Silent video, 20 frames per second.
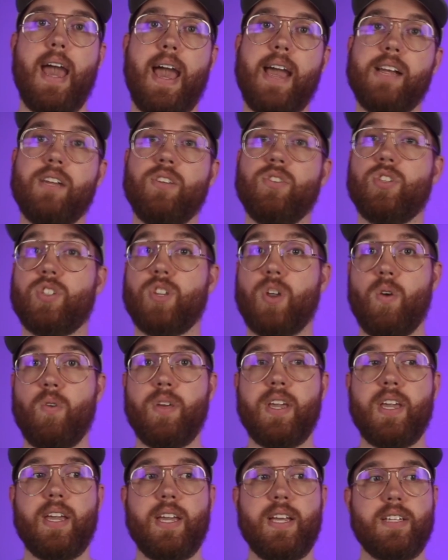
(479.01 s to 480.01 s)
And
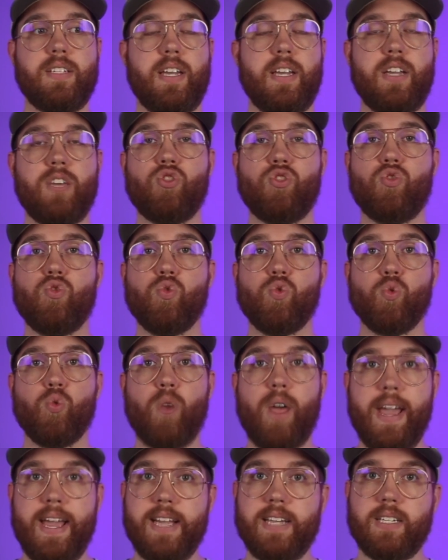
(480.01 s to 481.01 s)
Sony is a
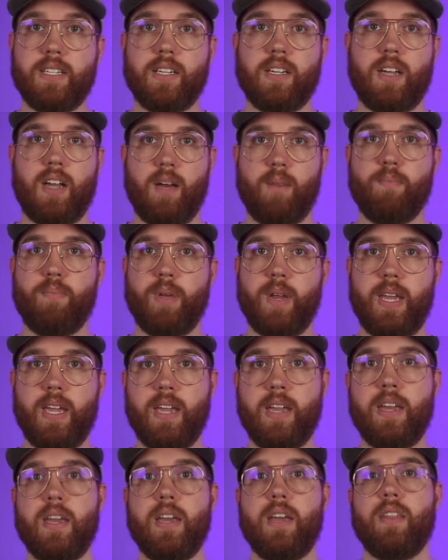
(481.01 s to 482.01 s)
great company.
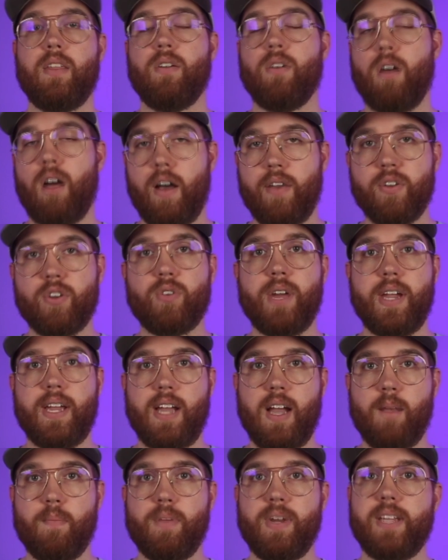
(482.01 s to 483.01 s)
There are other great
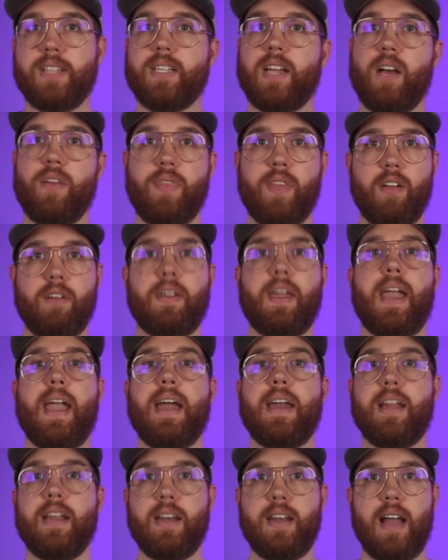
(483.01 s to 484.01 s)
companies out there,
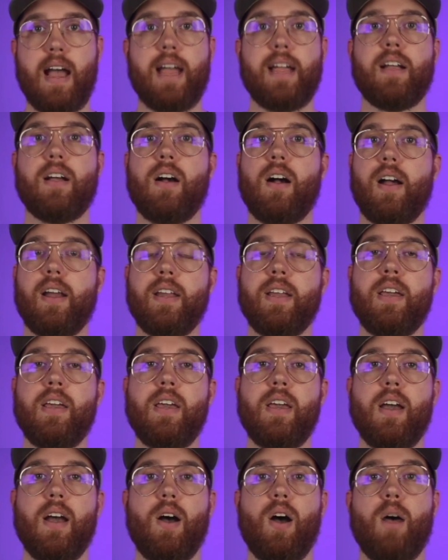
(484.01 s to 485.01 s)
Canon, Nikon,
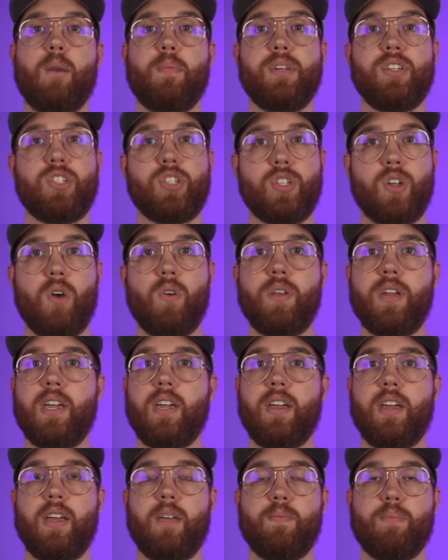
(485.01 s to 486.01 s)
but Sony
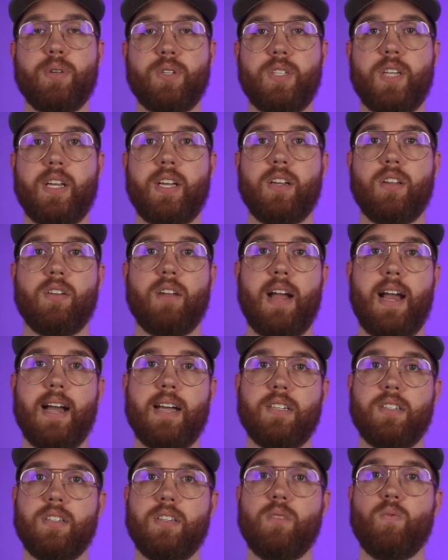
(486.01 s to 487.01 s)
in particular
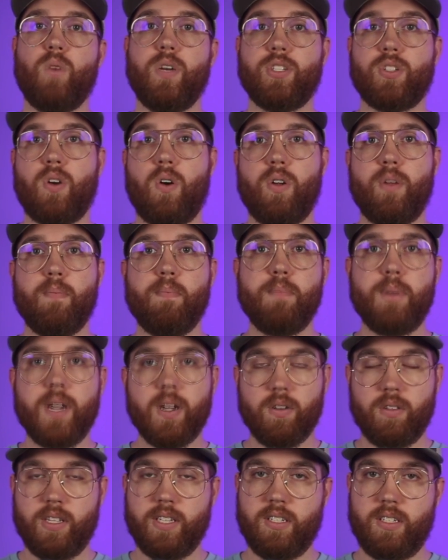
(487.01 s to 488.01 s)
has what's called a
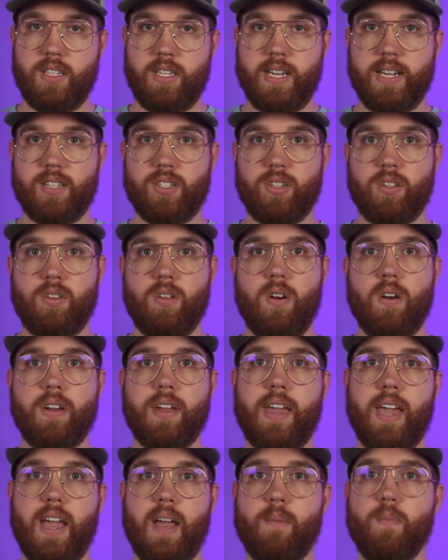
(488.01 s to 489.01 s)
mirrorless DSLR
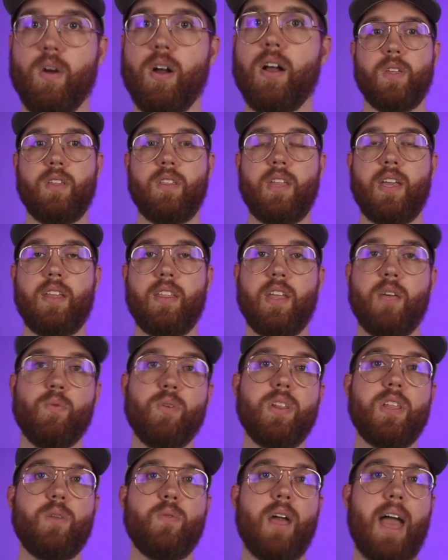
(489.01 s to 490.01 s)
camera. They
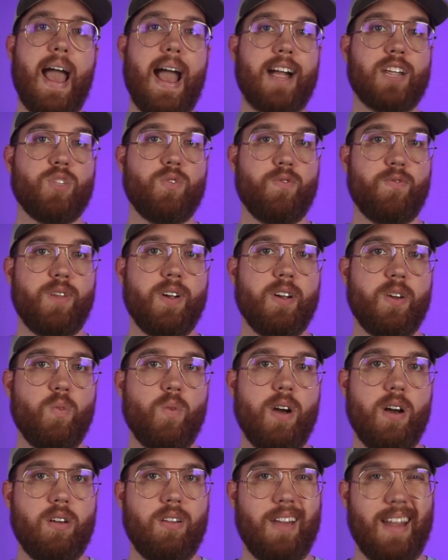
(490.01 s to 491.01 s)
really act very
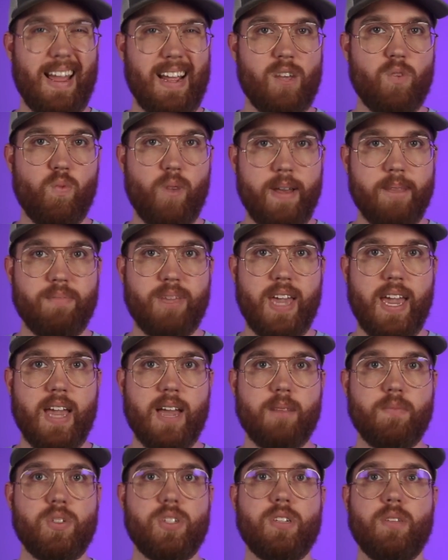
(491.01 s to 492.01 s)
well like
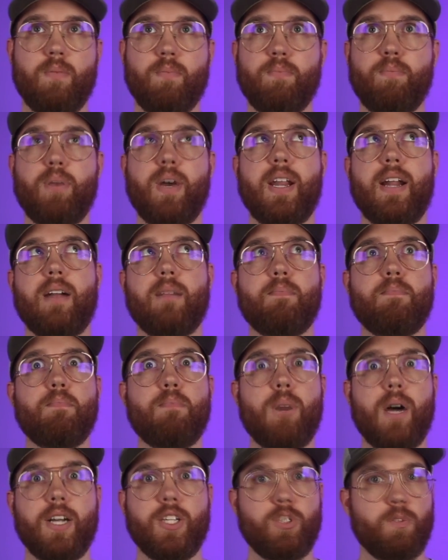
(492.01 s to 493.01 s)
webcams, but at a
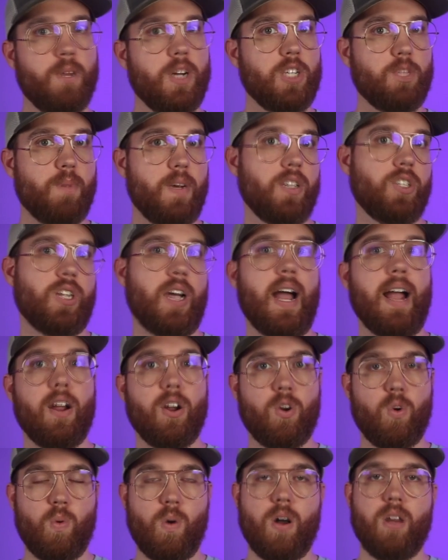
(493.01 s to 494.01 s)
much, much, much higher
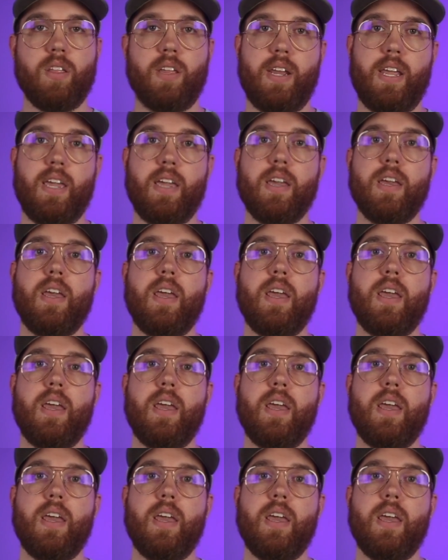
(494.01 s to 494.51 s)
quality.